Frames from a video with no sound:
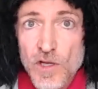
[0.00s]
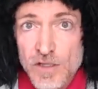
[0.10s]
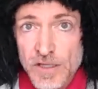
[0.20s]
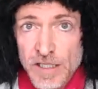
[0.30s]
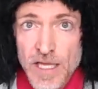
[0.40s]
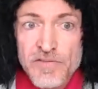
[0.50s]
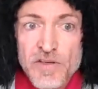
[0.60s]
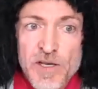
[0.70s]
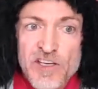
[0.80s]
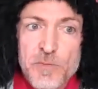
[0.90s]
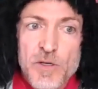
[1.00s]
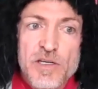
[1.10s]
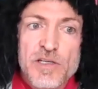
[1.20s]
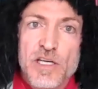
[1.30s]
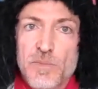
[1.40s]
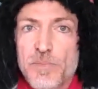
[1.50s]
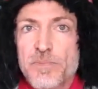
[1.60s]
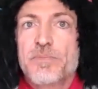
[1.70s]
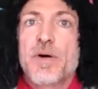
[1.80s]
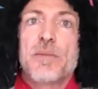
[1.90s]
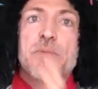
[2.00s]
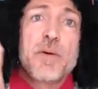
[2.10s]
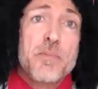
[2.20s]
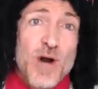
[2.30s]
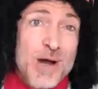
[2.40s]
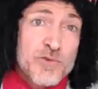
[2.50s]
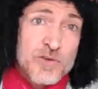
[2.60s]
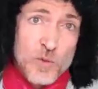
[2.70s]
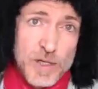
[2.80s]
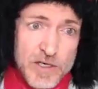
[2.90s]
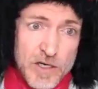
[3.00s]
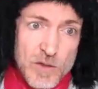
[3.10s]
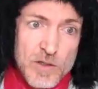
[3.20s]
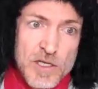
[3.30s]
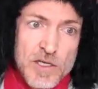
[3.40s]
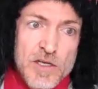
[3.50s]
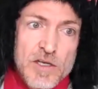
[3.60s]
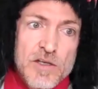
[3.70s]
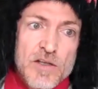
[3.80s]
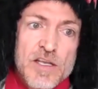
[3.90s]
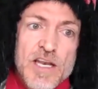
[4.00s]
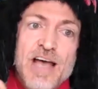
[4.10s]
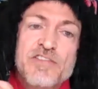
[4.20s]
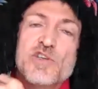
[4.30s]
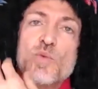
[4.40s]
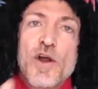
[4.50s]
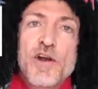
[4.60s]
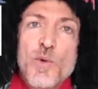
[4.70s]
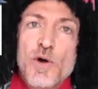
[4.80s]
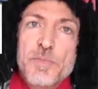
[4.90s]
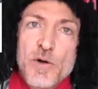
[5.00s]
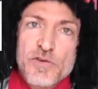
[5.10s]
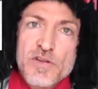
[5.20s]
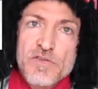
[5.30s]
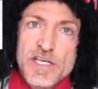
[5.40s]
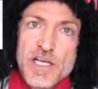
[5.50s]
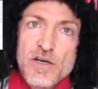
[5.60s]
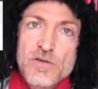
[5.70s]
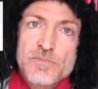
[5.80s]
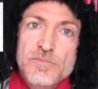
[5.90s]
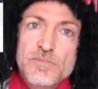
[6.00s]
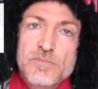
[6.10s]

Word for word: Click live to Facebook, it'll pop up a browser window and ask you where you want to post the video.